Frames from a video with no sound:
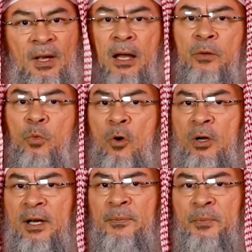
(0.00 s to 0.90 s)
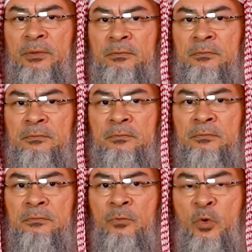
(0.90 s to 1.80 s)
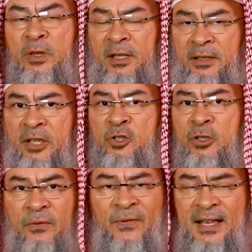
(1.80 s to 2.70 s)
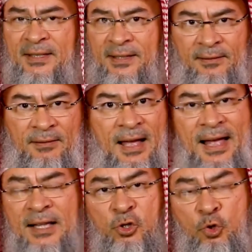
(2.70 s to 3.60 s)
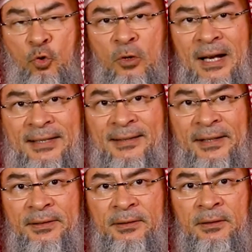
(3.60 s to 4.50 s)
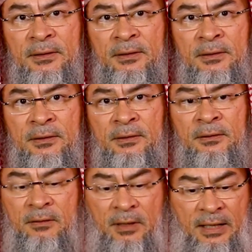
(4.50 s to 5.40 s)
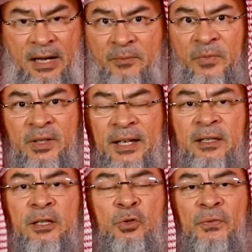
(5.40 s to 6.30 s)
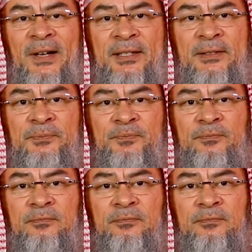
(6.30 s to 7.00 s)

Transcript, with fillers: I woke up with the intention of fasting. I had suhoor last night. And I'm tending to fast.